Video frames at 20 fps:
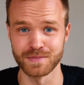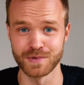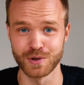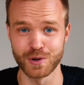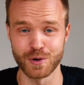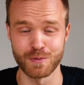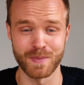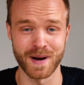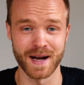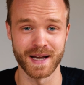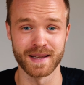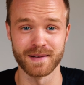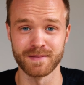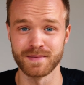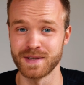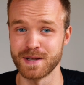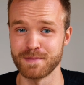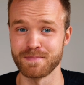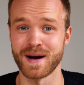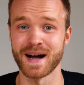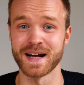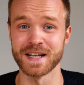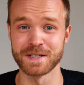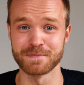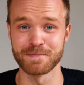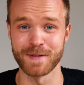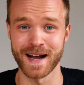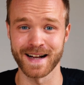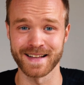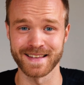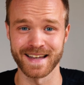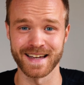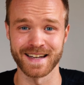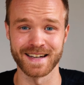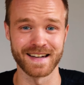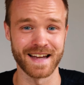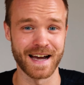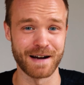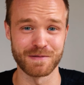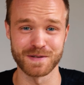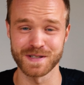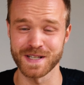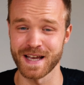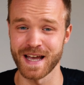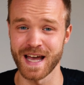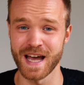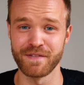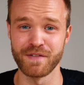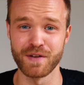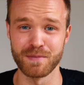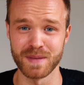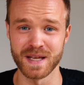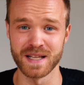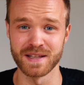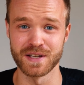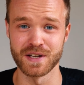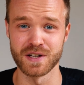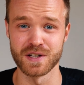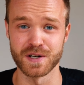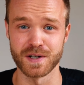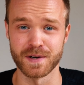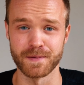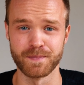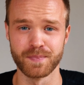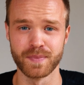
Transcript: to my demise back then. I was a heavy meat eater.